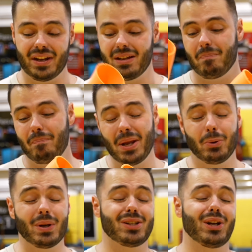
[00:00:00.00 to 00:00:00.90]
any big
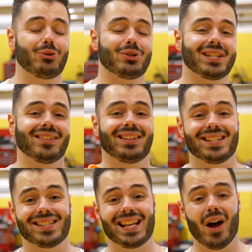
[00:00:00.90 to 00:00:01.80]
resonators killing
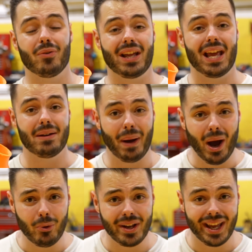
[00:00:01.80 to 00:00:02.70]
sound and
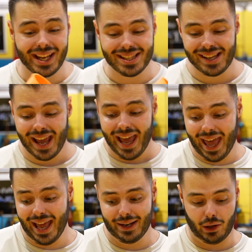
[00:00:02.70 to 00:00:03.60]
power gains,
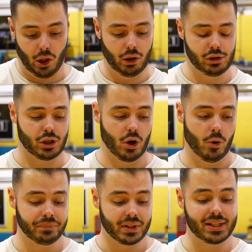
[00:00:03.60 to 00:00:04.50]
and
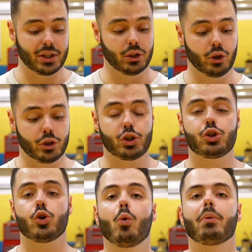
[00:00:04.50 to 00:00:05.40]
also is going to look
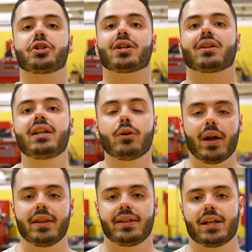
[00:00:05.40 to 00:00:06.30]
so much cleaner
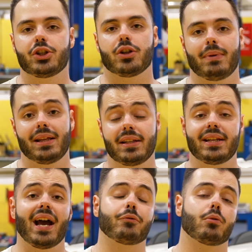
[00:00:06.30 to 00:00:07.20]
in the engine bay than
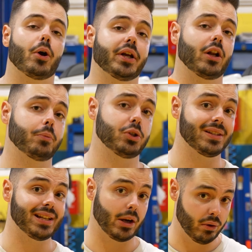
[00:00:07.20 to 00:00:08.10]
the aftermarket
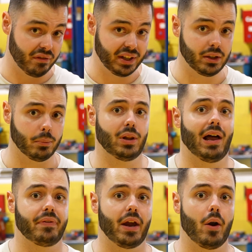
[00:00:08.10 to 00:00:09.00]
options that are available
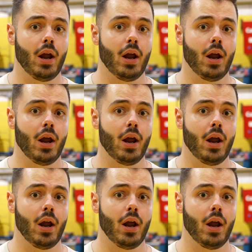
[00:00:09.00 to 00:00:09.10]
out there.